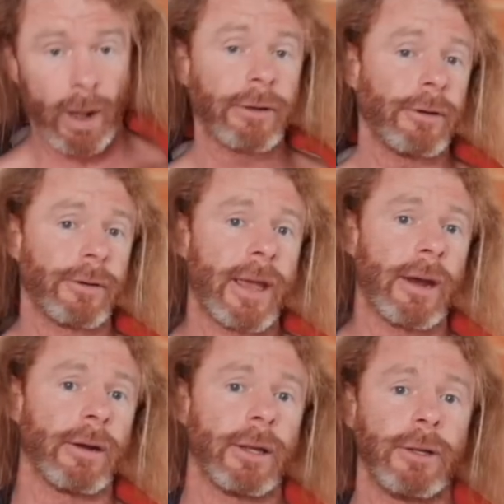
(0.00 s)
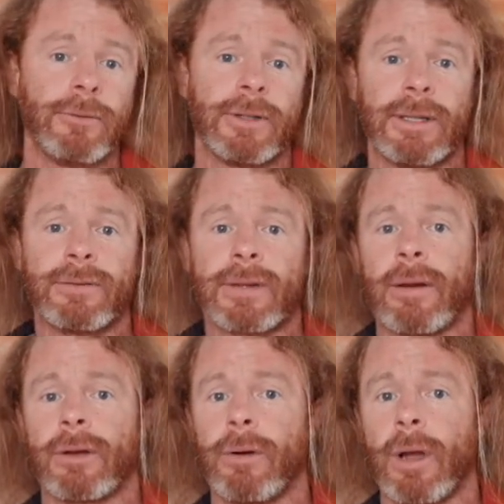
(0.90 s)
while you're there, use the
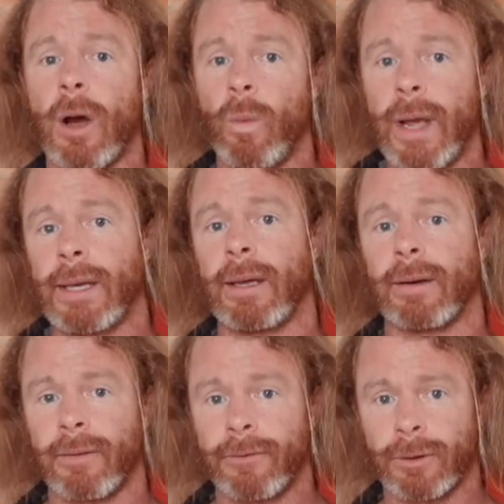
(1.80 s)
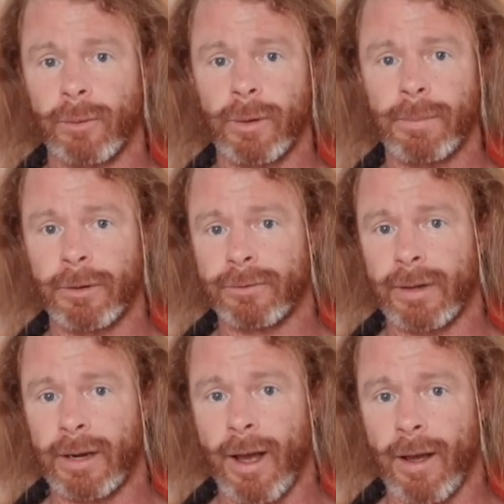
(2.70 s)
discount code AWAKEN for
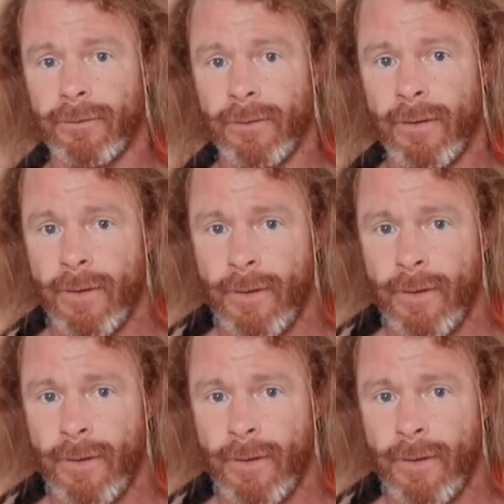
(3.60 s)
20% off.